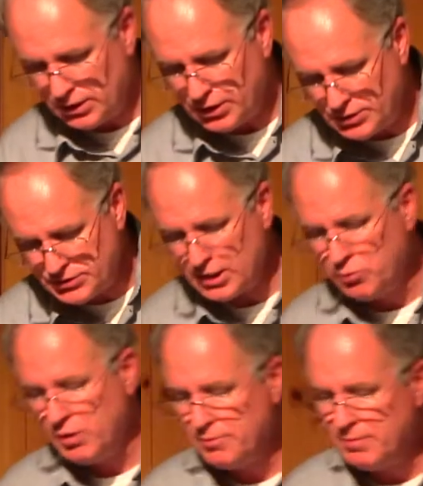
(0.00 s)

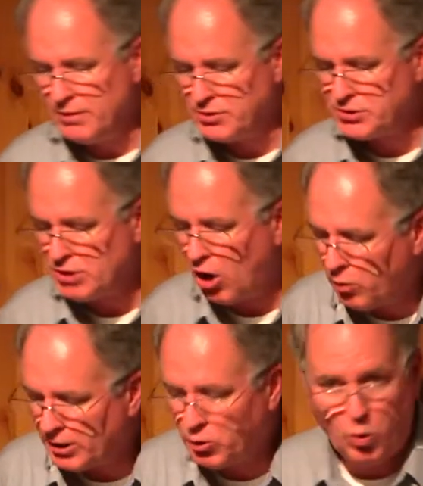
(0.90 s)
consider with me the
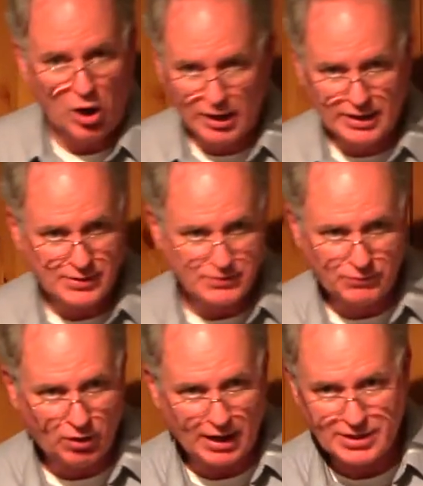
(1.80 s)
stalwart qualities
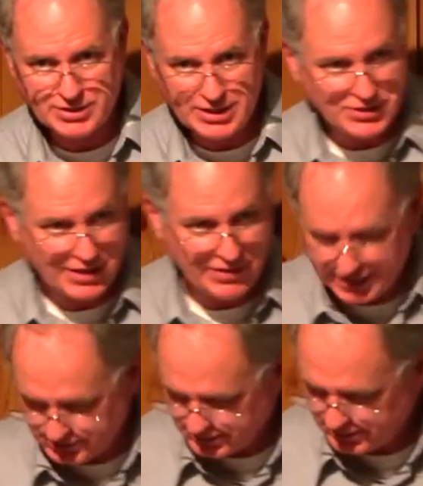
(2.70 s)
of Christ. Listen
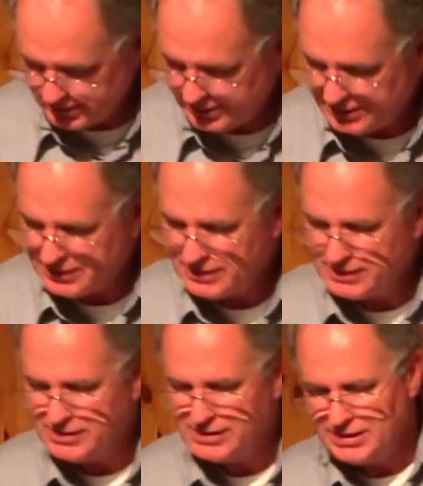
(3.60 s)
to this
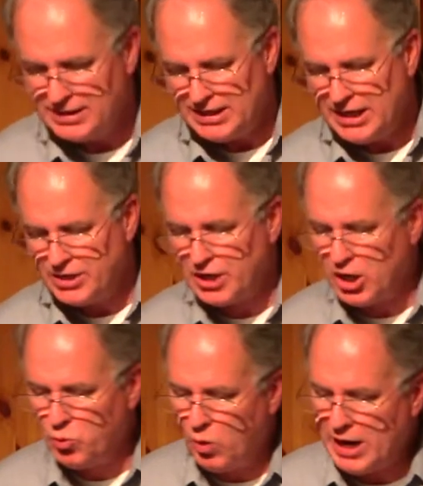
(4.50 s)
his
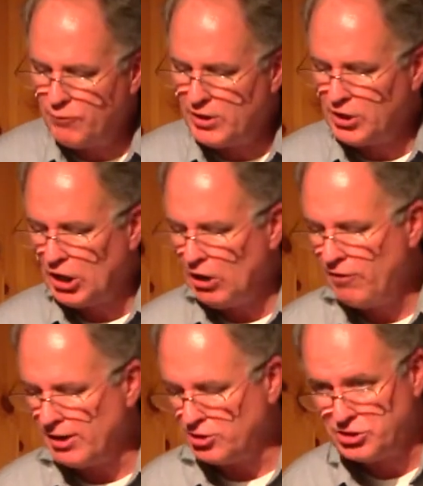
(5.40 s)
unwavering
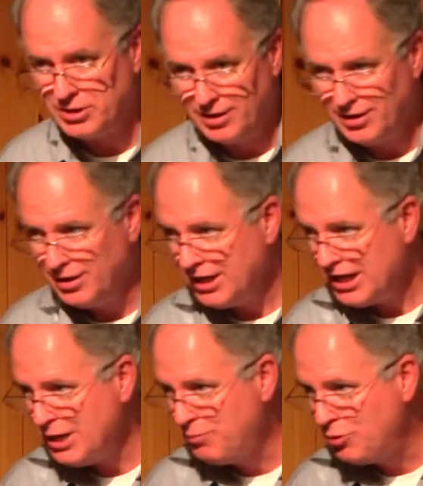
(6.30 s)
courage.
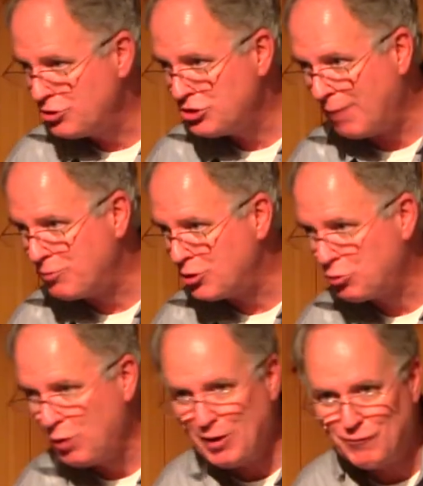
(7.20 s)
Hebrews chapter
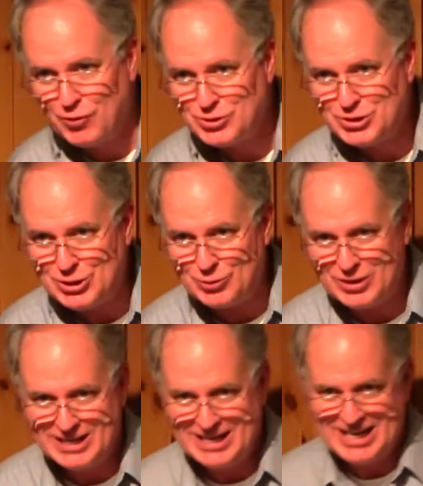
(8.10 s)
12, verse 2
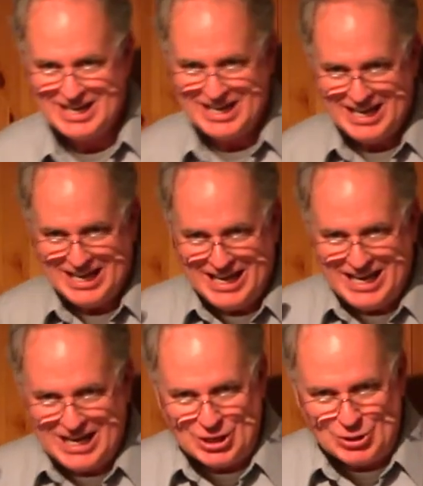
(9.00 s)

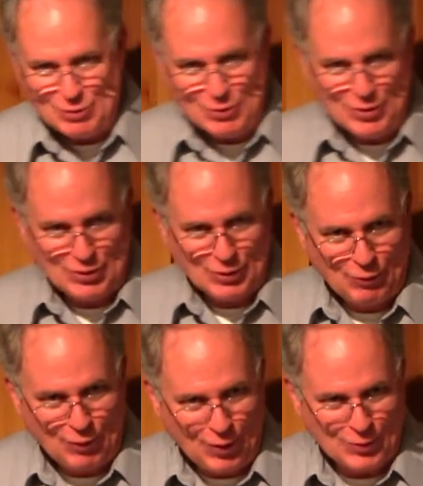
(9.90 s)
endured the
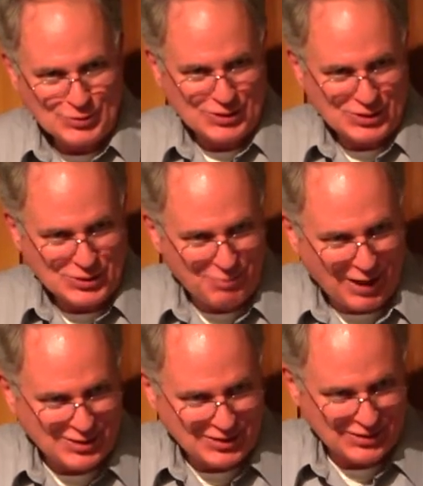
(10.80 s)
cross,
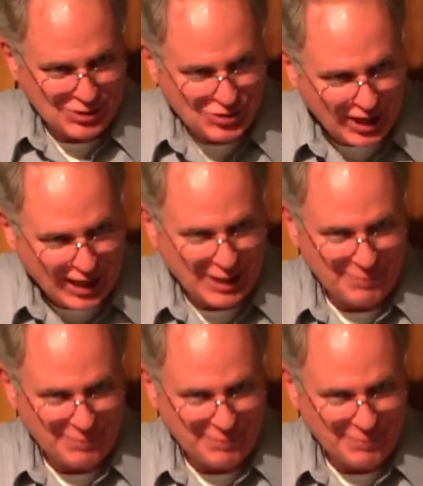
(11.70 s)
despising the shame.